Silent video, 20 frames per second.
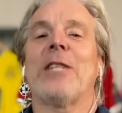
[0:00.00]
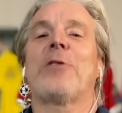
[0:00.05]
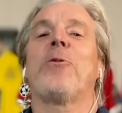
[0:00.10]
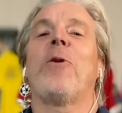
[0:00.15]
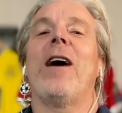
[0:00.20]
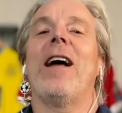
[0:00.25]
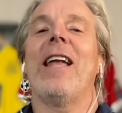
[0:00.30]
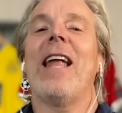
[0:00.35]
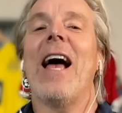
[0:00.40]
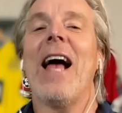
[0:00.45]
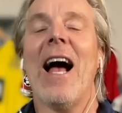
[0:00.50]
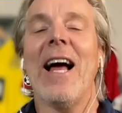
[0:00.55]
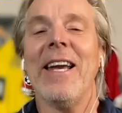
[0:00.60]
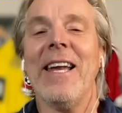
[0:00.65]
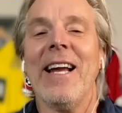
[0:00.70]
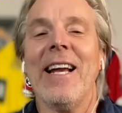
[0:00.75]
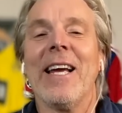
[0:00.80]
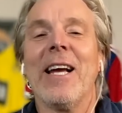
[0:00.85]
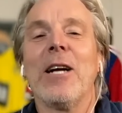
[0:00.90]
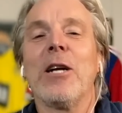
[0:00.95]
why I like. I
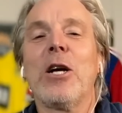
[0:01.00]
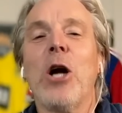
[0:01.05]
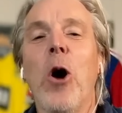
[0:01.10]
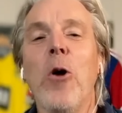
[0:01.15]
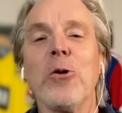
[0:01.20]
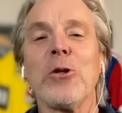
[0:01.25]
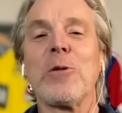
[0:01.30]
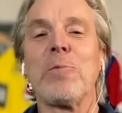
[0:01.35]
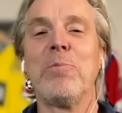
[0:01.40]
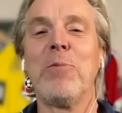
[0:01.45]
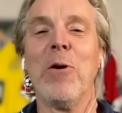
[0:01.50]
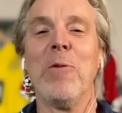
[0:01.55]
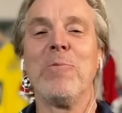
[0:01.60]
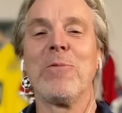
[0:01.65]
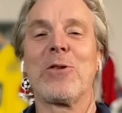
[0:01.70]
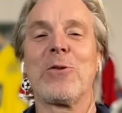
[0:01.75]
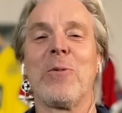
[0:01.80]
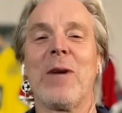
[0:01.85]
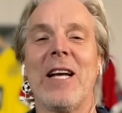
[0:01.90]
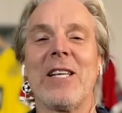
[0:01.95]
nearly got
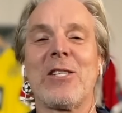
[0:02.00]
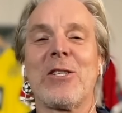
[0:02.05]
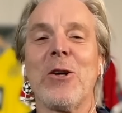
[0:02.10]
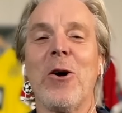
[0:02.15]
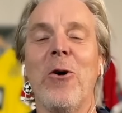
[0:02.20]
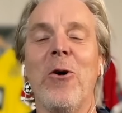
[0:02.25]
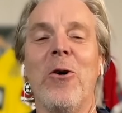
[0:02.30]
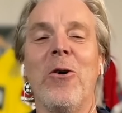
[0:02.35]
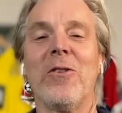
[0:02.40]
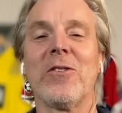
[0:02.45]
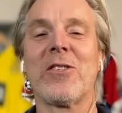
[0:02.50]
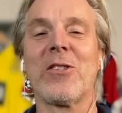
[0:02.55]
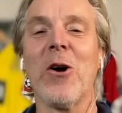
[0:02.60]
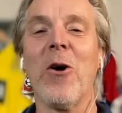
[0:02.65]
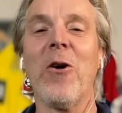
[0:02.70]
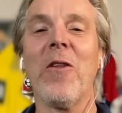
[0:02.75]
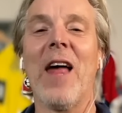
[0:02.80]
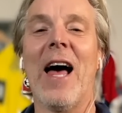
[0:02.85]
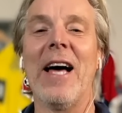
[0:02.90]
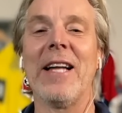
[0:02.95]
goosebumps when I saw
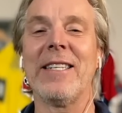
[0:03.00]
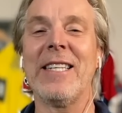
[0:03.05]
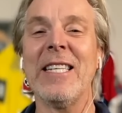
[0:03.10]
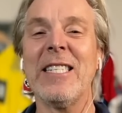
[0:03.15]
that.